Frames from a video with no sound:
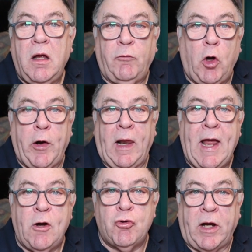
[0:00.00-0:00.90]
I've got an
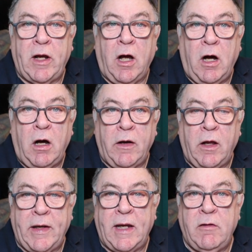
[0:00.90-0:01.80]
electric car,
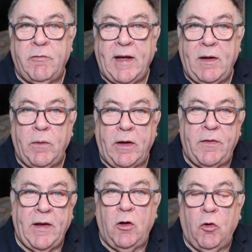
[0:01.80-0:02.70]
an EV with a
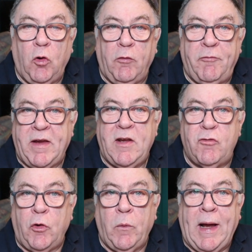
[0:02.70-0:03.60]
thing called
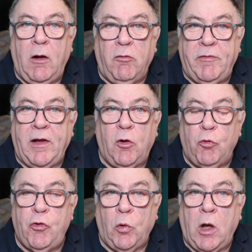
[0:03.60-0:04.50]
V2L, vehicle
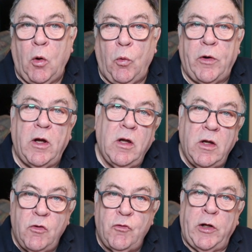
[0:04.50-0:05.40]
to load.
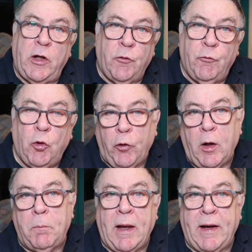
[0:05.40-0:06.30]
So you can run
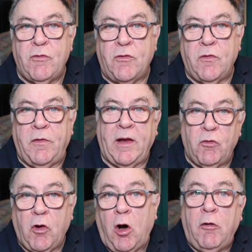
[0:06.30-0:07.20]
appliances and
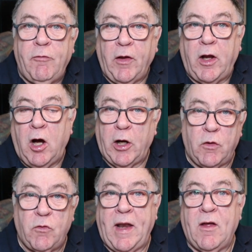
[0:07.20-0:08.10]
things off the car
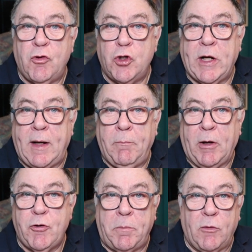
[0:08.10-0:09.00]
using that as a giant
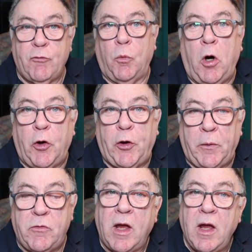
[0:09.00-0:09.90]
battery pack. So what I
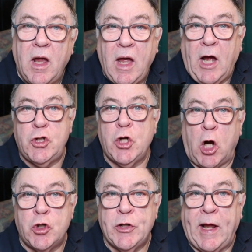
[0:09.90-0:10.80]
do is I
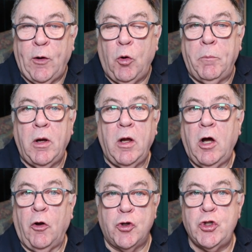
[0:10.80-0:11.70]
charge that up
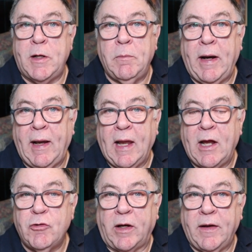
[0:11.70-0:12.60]
on cheap rate
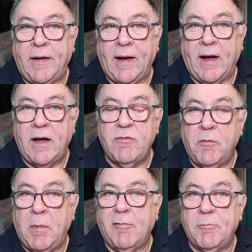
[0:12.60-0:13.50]
electric at night
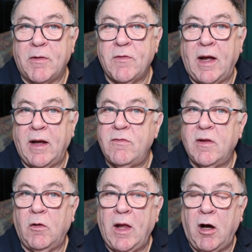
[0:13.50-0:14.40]
from 9:30
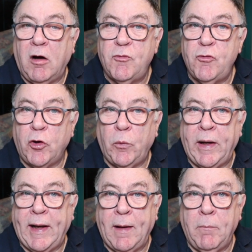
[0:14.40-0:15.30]
till 2
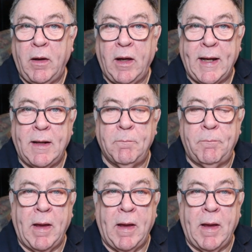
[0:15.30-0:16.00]
a.m. 8